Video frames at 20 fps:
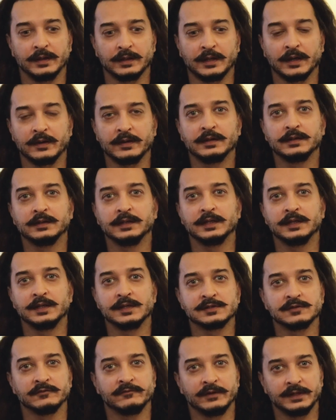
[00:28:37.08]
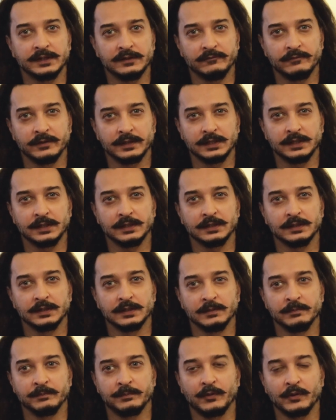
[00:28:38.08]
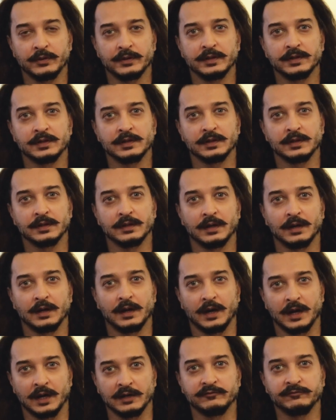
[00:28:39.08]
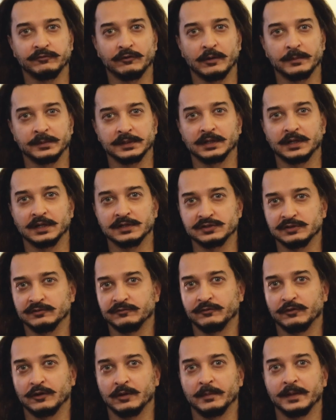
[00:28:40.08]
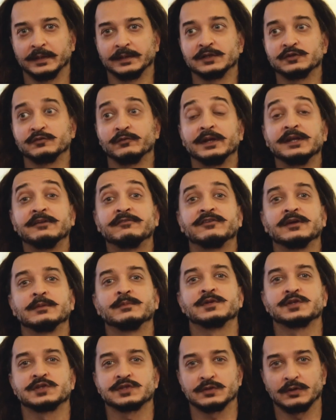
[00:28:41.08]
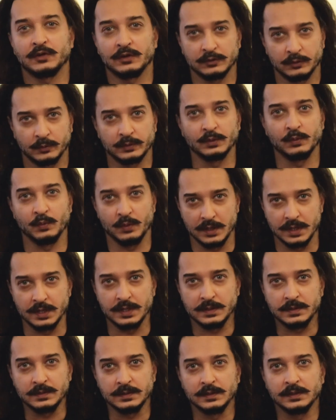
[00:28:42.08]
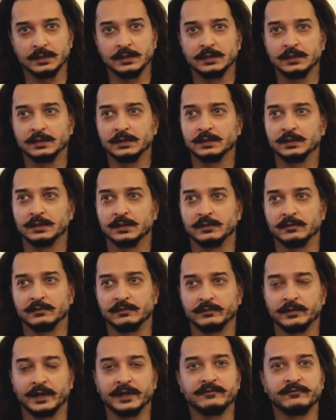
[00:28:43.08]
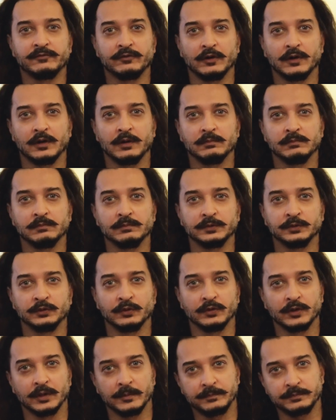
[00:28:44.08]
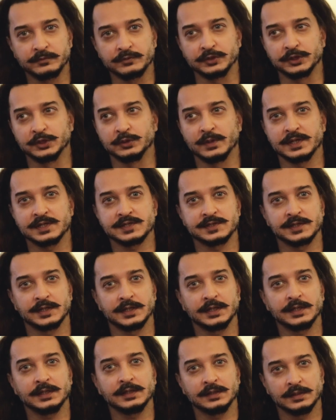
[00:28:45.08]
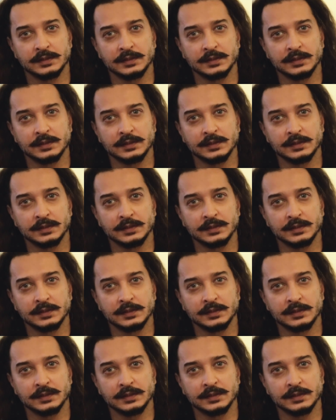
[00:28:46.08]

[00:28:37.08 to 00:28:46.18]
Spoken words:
currently is a very, very important art form and a cultural form, and it's very famous all over the world, right from Europe to USA